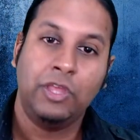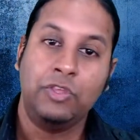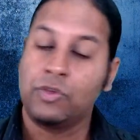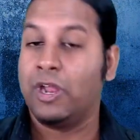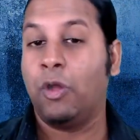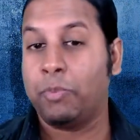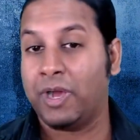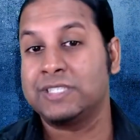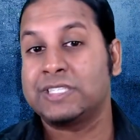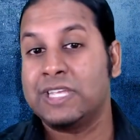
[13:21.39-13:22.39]
you can help
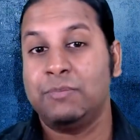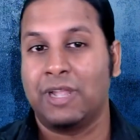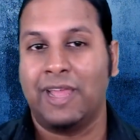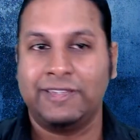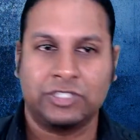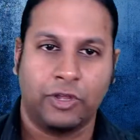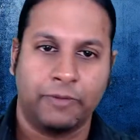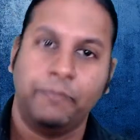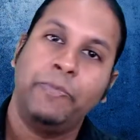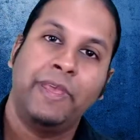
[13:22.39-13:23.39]
us keep the lights on.